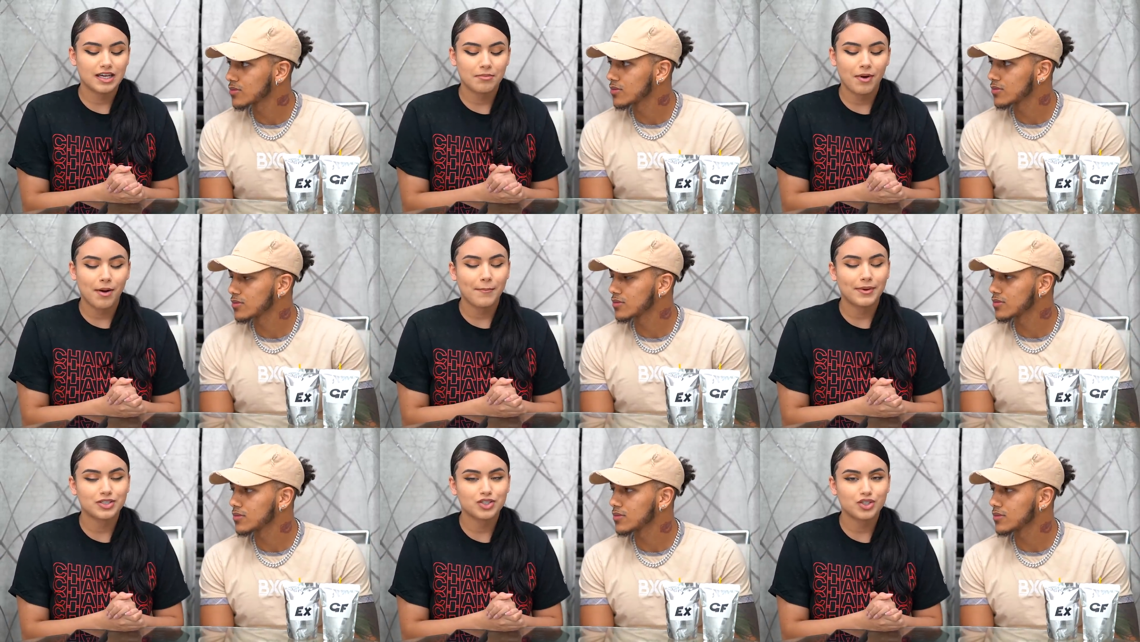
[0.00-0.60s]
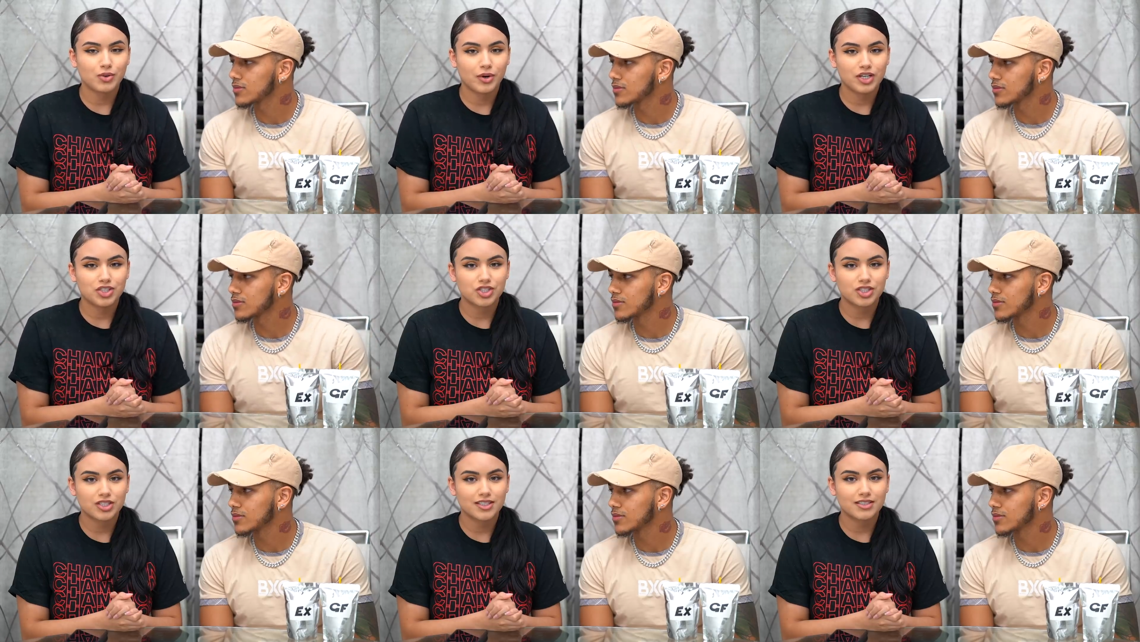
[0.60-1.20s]
Speaker 1: him a bunch of
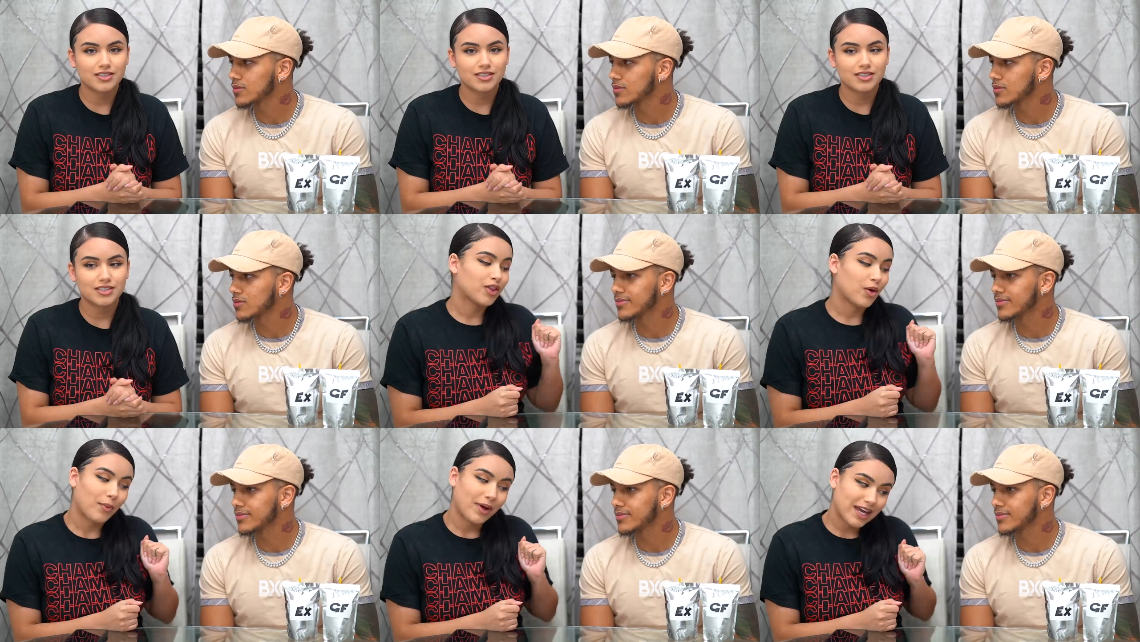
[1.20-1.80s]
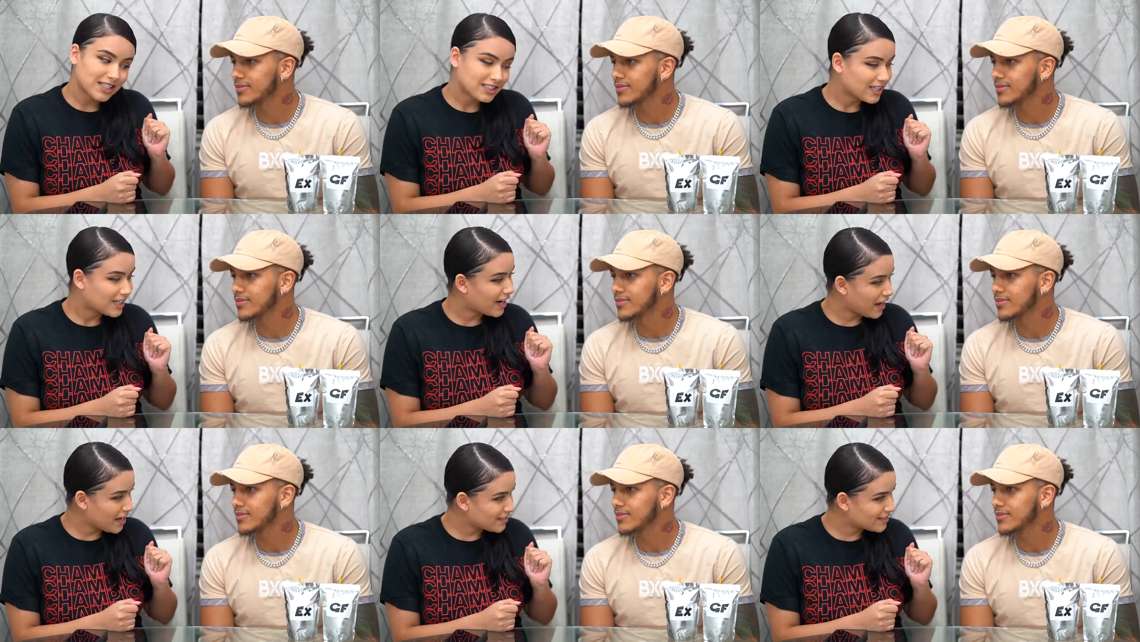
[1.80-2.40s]
questions. The way he's gonna
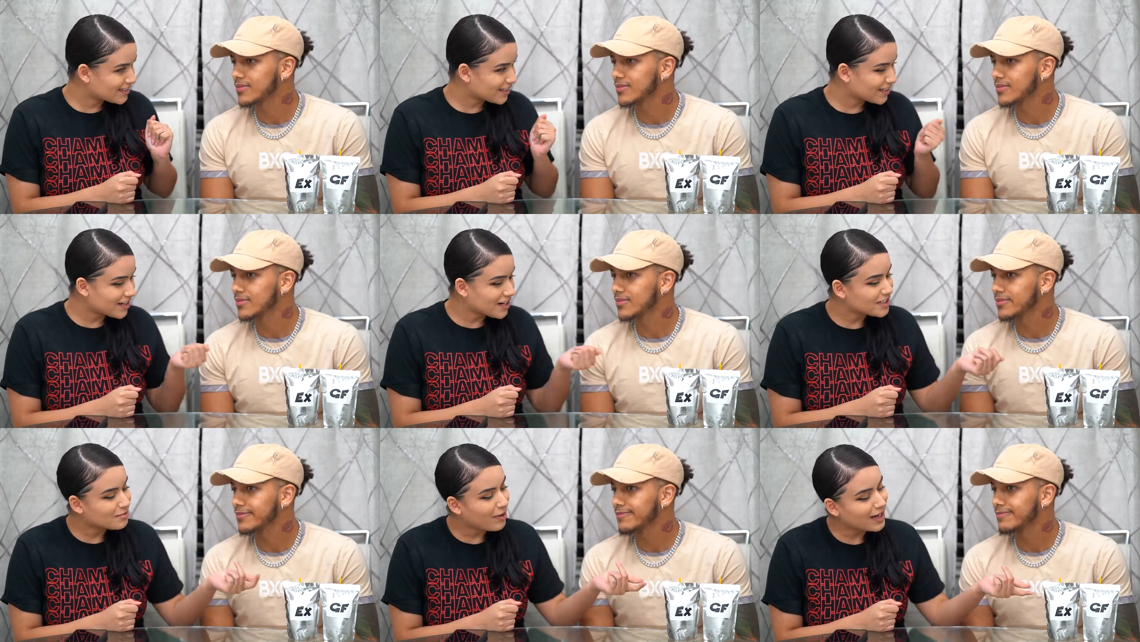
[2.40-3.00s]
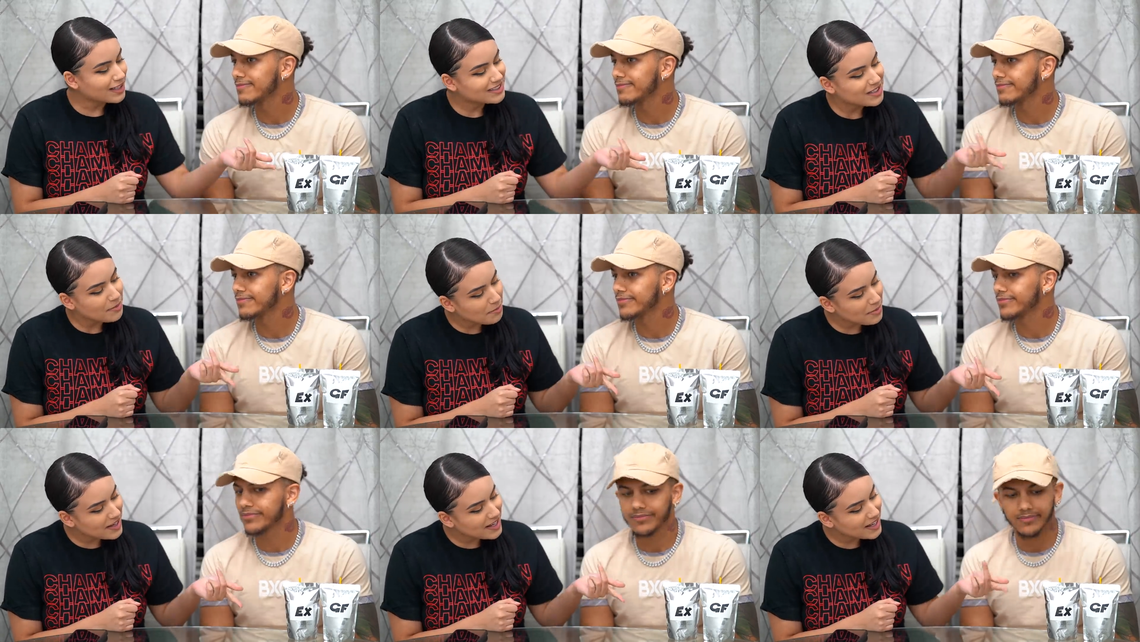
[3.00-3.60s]
answer is by
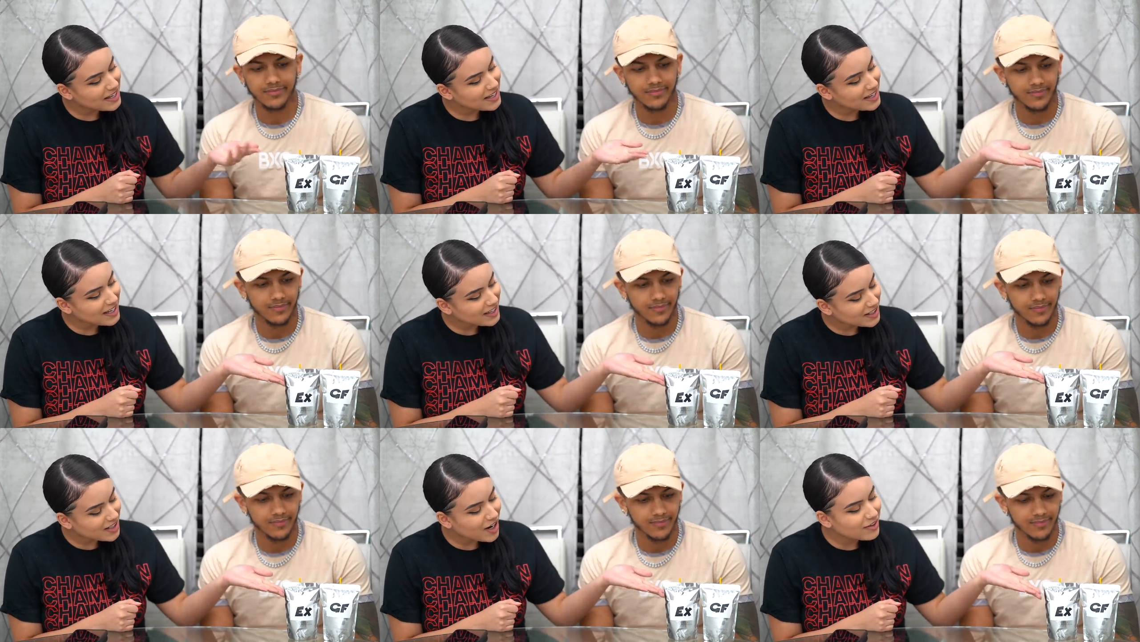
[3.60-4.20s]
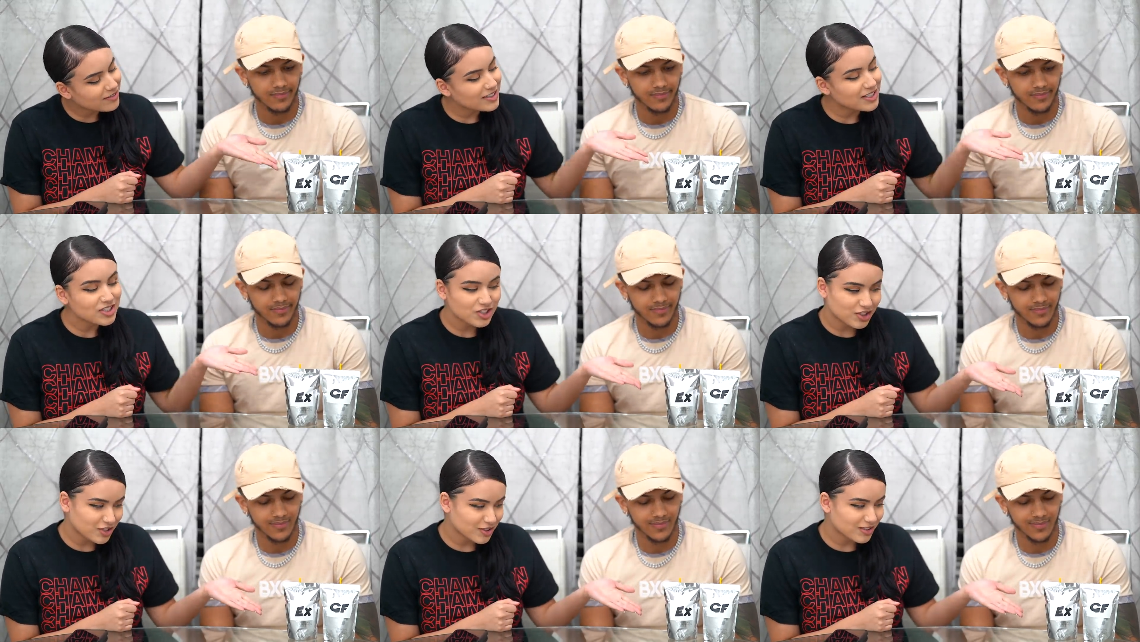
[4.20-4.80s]
sipping either of
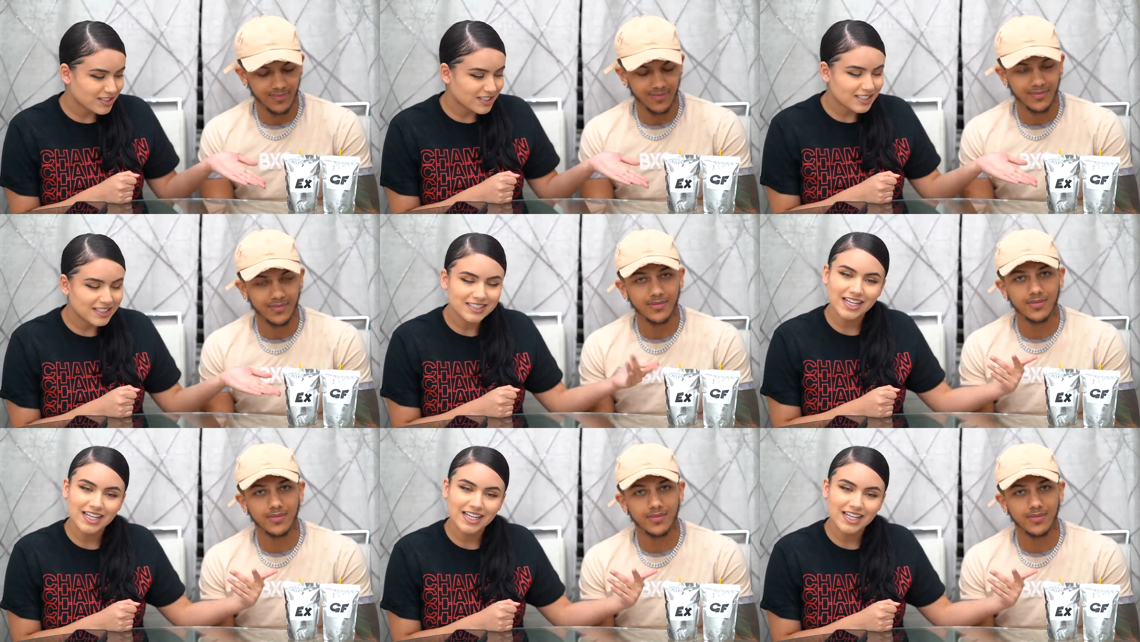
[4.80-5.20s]
these juices,